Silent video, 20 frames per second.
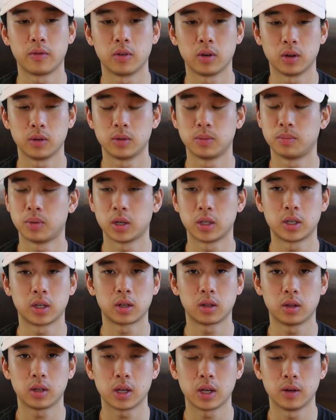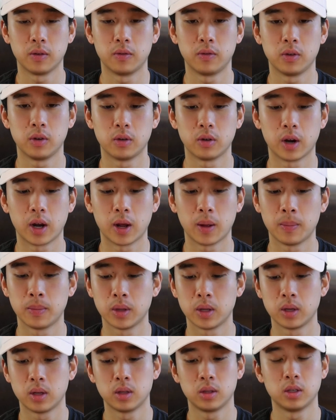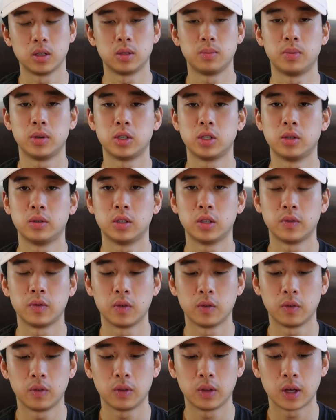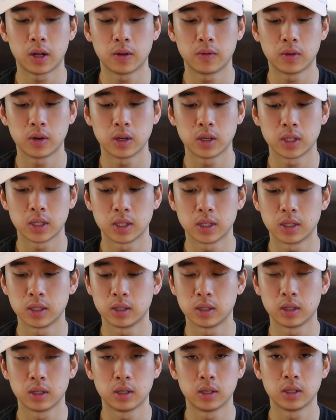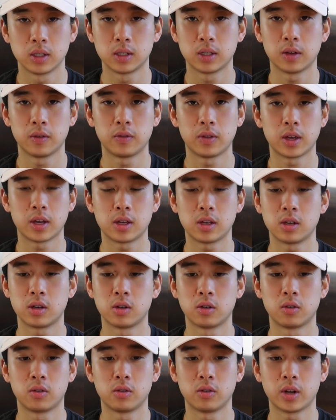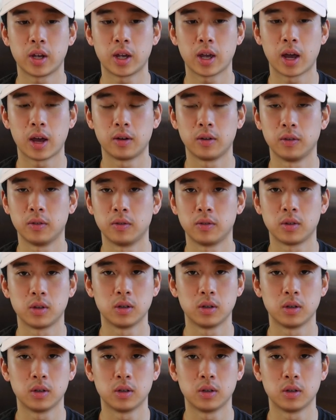For particularly in food, right? There's a bunch of different flavors and stuff that you can create out of,